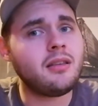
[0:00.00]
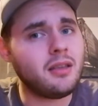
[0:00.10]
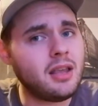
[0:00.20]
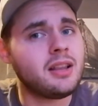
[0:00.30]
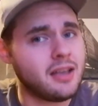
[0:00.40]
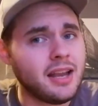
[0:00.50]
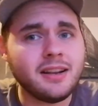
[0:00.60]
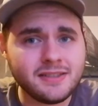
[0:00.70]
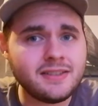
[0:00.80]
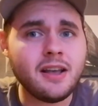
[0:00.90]
it
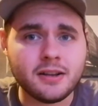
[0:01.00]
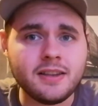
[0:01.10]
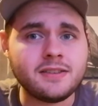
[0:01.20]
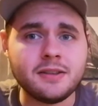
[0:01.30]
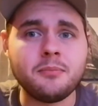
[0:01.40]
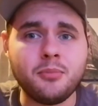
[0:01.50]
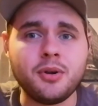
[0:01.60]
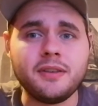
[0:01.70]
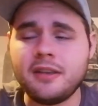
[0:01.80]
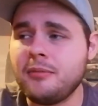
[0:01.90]
kind of sucked at some
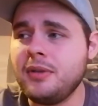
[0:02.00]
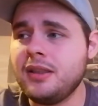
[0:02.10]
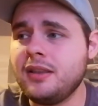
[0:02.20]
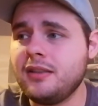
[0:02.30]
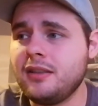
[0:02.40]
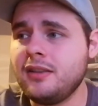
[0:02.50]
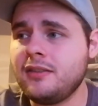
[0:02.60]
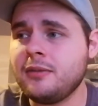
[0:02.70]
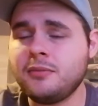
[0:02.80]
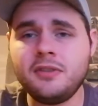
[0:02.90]
points. I mean,
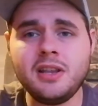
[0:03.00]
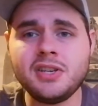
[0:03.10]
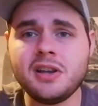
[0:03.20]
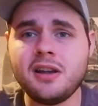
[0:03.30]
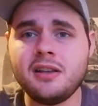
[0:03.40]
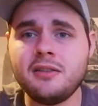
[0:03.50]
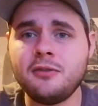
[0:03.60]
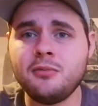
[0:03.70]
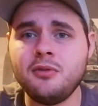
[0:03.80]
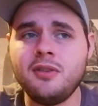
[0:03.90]
there's some CGI in
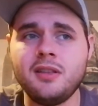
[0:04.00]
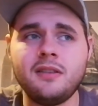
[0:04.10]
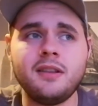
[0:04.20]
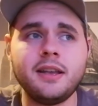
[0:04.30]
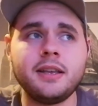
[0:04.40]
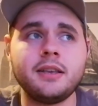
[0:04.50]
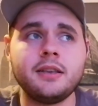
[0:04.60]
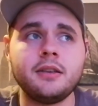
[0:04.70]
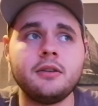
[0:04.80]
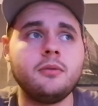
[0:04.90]
this movie that's
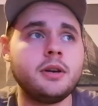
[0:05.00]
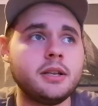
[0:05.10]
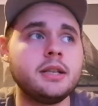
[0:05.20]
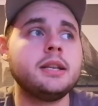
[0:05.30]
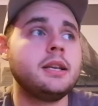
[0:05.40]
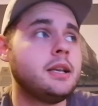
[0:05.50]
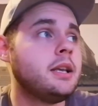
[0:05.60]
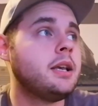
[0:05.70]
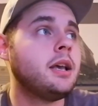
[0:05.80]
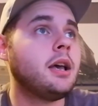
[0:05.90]
like, you know what?
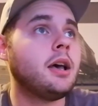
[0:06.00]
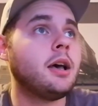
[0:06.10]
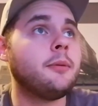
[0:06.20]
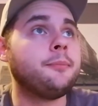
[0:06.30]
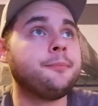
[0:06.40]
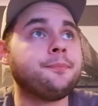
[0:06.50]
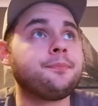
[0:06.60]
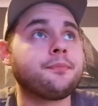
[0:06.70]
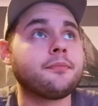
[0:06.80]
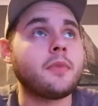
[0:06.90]
Um,
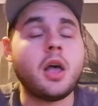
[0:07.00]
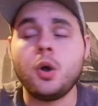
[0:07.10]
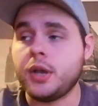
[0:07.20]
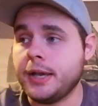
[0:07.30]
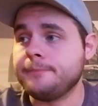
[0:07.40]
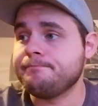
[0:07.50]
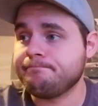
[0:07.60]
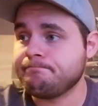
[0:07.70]
okay,